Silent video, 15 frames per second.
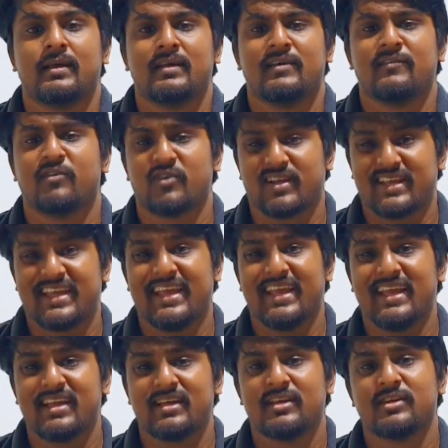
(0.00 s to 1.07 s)
For a
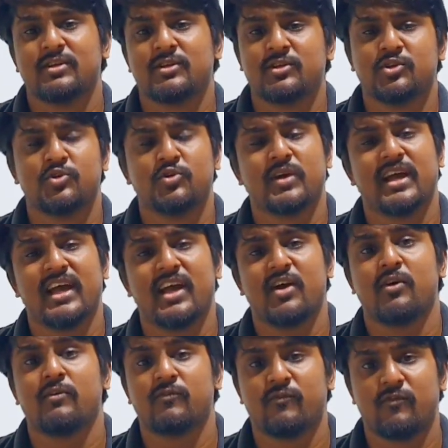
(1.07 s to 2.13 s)
cake, you
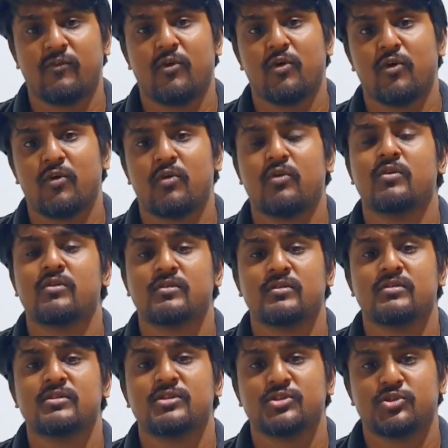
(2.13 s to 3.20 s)
have flour,
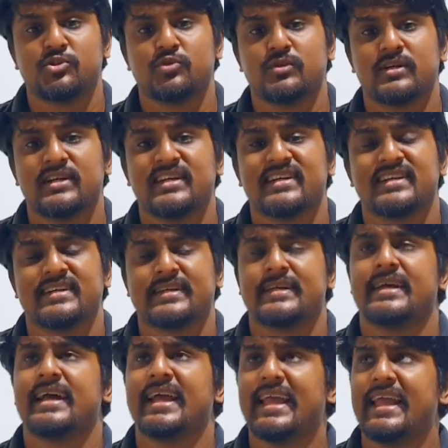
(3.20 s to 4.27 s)
sugar,
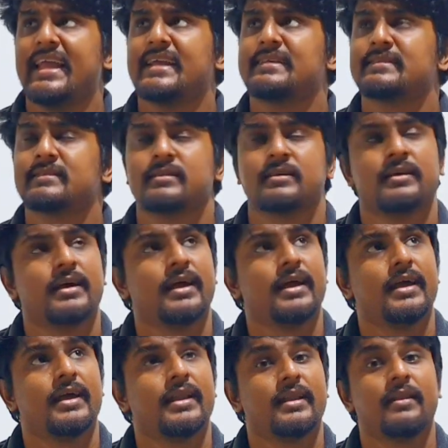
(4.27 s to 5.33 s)
eggs
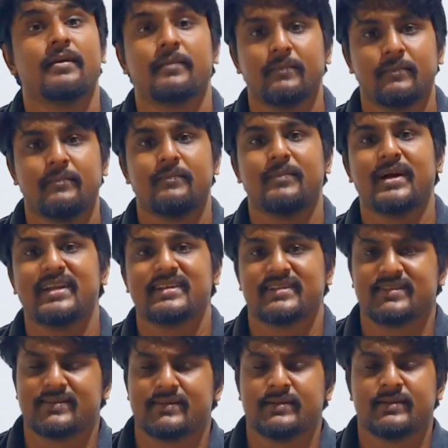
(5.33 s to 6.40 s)
and butter.
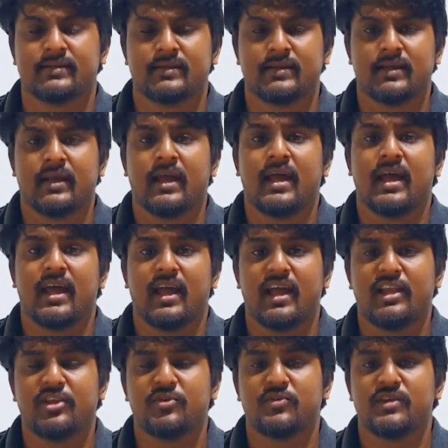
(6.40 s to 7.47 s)

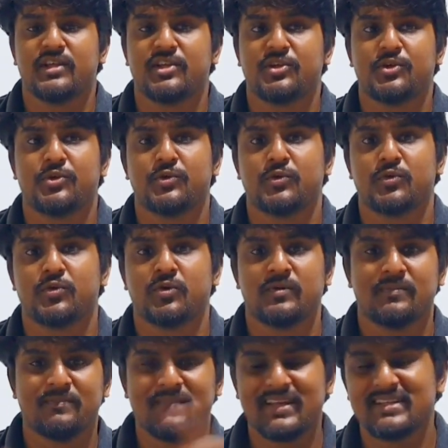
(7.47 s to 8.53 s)
And you need to
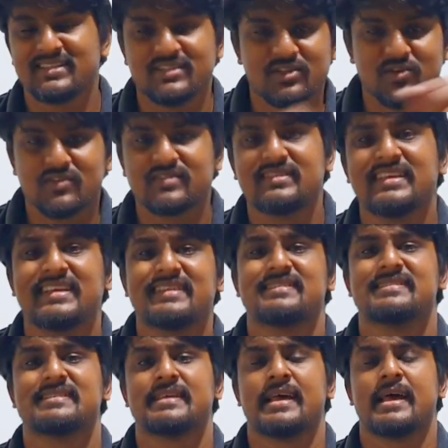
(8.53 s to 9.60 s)
mix those
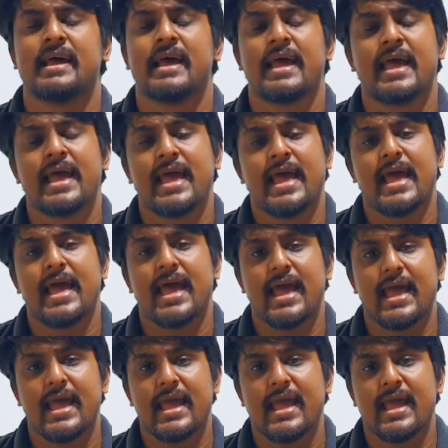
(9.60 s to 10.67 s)
things
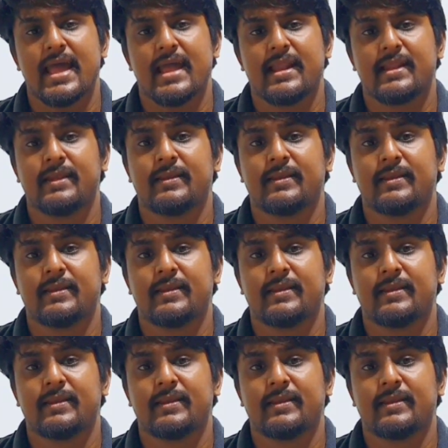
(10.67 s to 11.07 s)
and